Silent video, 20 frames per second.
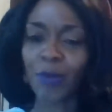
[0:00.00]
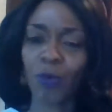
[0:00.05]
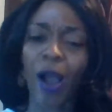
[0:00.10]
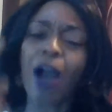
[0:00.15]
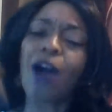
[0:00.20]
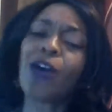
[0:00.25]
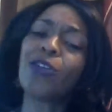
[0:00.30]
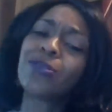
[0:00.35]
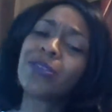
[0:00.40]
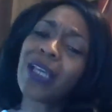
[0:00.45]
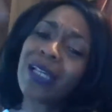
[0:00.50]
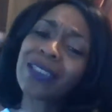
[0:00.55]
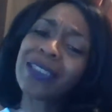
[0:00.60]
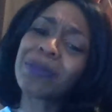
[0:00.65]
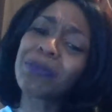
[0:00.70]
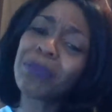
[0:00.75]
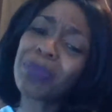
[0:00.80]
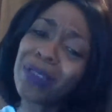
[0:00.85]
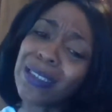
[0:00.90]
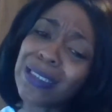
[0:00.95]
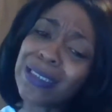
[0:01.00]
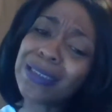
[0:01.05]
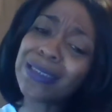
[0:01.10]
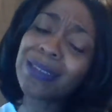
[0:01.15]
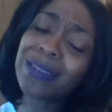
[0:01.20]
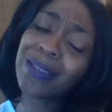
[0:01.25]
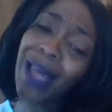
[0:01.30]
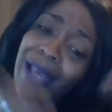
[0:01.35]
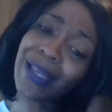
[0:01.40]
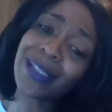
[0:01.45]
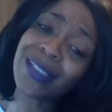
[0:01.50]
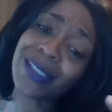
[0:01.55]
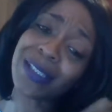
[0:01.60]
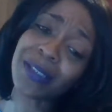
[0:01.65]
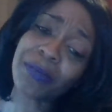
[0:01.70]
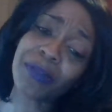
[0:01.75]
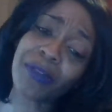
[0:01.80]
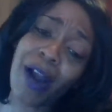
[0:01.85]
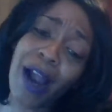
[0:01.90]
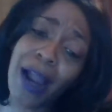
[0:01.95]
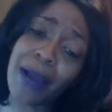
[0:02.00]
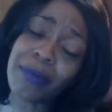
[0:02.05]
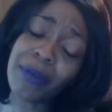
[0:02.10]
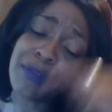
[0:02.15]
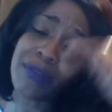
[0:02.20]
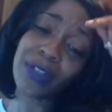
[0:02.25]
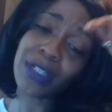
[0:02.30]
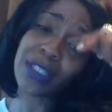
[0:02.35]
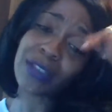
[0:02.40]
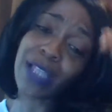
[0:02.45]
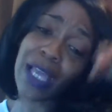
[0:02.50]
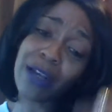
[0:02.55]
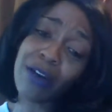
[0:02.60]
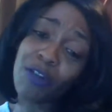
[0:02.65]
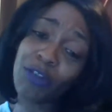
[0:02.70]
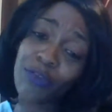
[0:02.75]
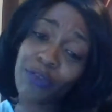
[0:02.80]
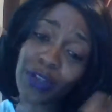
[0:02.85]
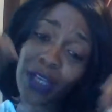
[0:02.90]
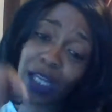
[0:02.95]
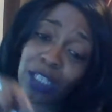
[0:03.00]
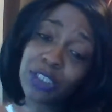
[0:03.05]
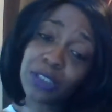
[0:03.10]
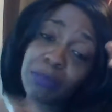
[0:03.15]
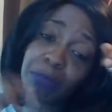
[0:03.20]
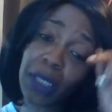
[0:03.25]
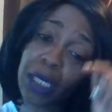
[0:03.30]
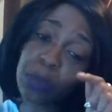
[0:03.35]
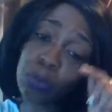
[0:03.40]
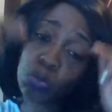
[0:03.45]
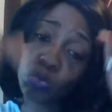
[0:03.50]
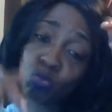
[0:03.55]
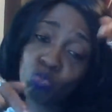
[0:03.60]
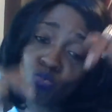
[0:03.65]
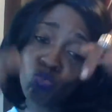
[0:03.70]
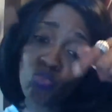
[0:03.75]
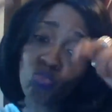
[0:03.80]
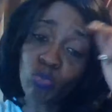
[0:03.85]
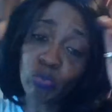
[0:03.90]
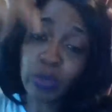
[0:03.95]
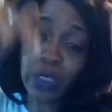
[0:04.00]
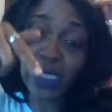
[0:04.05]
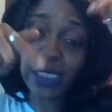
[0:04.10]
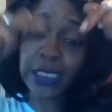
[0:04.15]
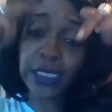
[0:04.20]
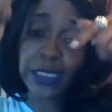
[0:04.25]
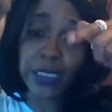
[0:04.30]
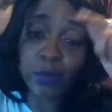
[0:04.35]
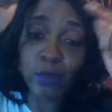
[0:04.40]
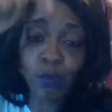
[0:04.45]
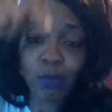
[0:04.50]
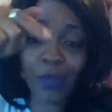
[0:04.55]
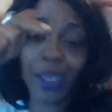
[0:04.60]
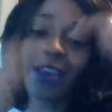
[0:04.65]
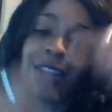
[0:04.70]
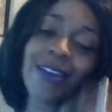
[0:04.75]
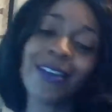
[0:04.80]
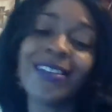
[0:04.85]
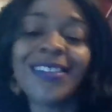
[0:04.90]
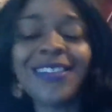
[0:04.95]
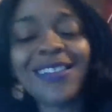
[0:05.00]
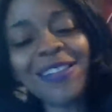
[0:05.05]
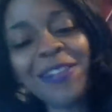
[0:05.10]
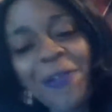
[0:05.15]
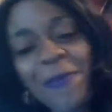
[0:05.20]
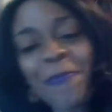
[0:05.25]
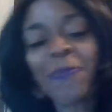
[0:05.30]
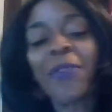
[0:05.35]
you are, oh yes, and please like and subscribe. Even hit that notification button. Please.